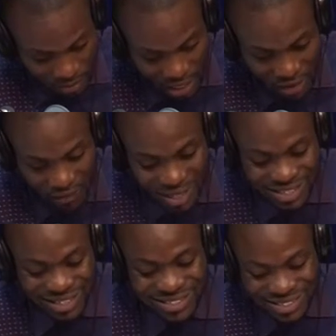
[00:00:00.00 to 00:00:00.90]
if it
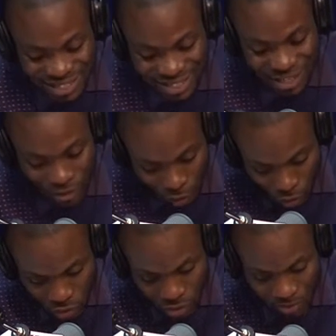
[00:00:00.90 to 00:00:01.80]
had sent a
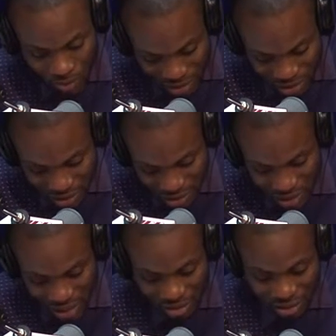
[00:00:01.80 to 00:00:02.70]
note to the president
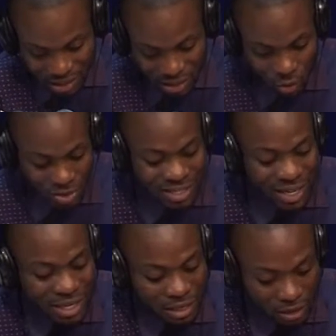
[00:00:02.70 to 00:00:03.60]
that it was
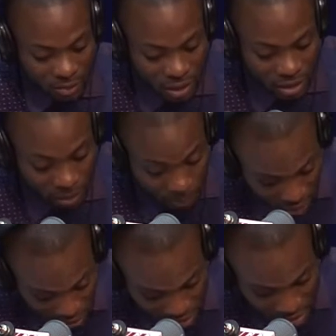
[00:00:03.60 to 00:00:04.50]
tidying up the
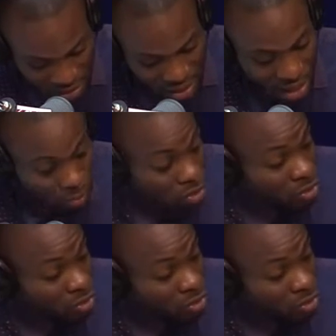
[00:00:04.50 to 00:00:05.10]
budget and would